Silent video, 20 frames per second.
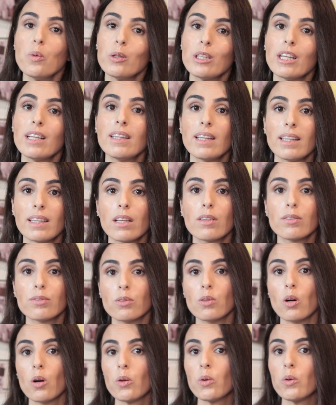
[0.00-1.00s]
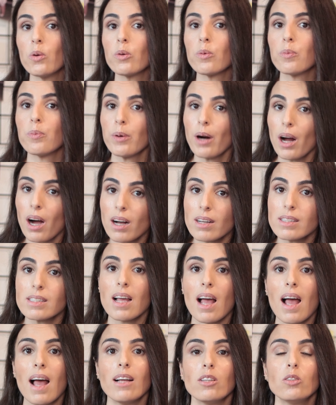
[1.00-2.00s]
you wouldn't need it for your bras
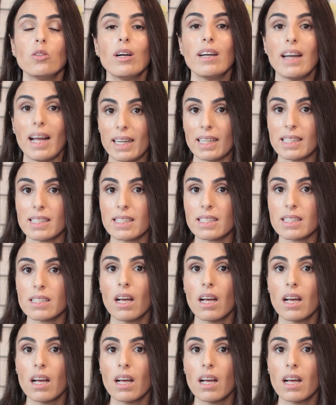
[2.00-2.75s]
and your leggings.